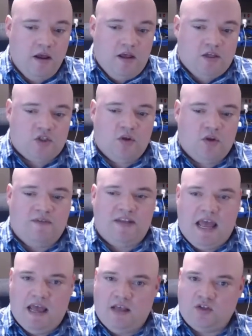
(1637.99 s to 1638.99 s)
So you have
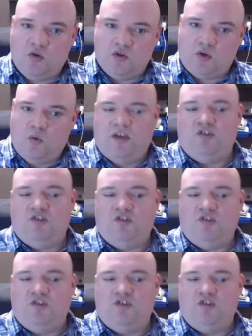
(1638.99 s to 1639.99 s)
to ask those
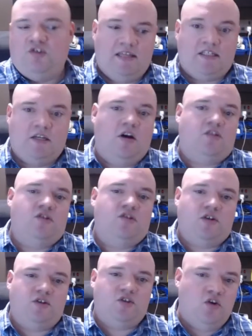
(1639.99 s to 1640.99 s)
questions in advance and not
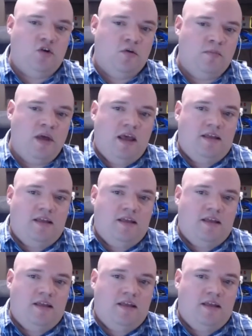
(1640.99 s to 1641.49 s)
just assume